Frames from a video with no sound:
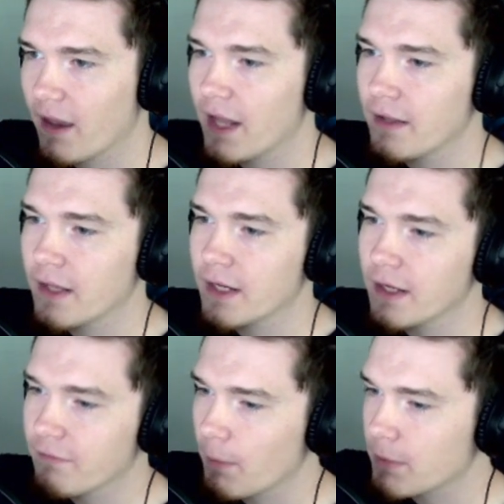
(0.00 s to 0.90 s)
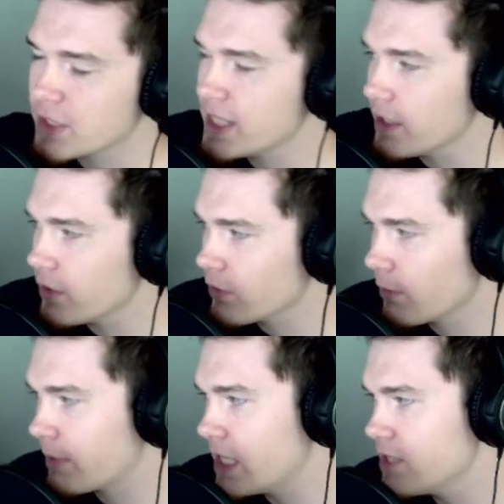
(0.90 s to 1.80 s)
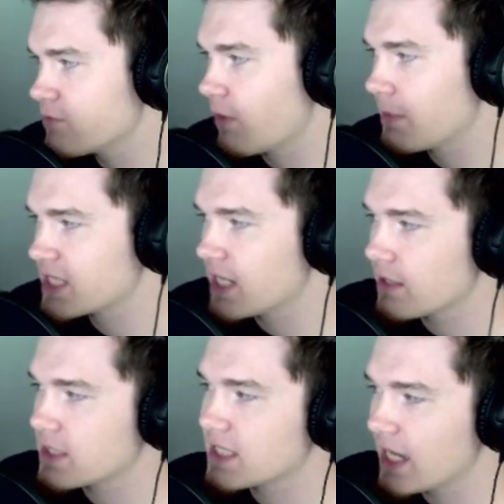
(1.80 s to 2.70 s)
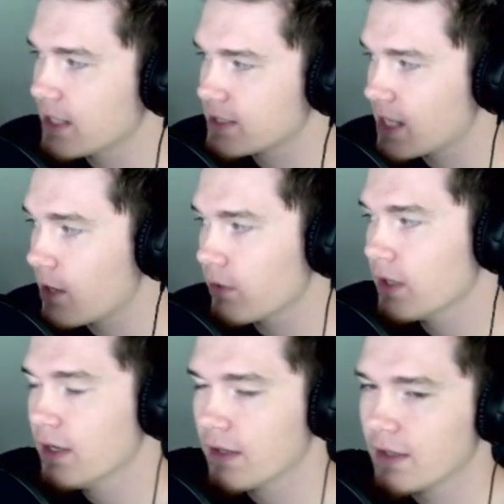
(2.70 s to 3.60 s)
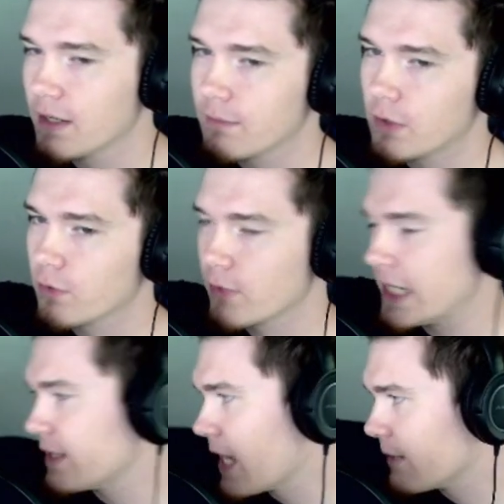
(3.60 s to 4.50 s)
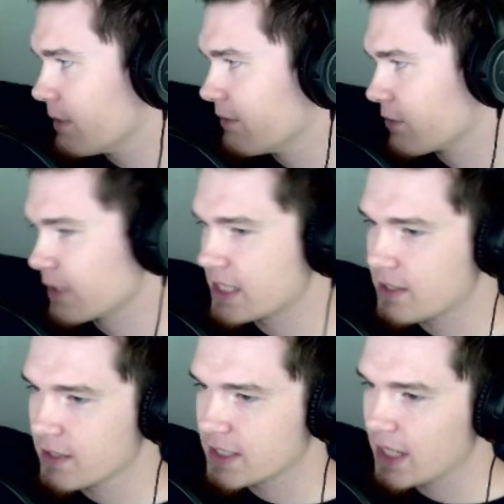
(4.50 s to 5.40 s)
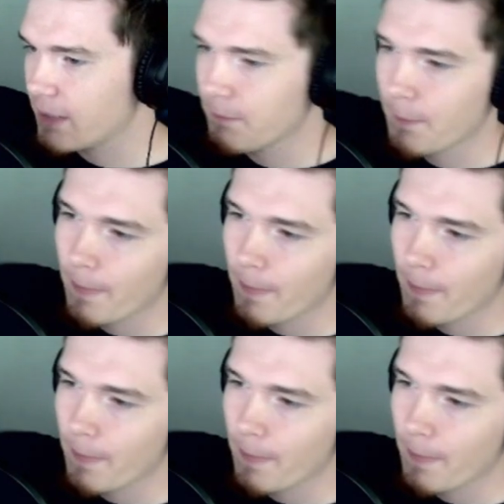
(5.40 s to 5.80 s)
And then if a particular piece from a set stands out, then I'm going to rate that above the rest of the set.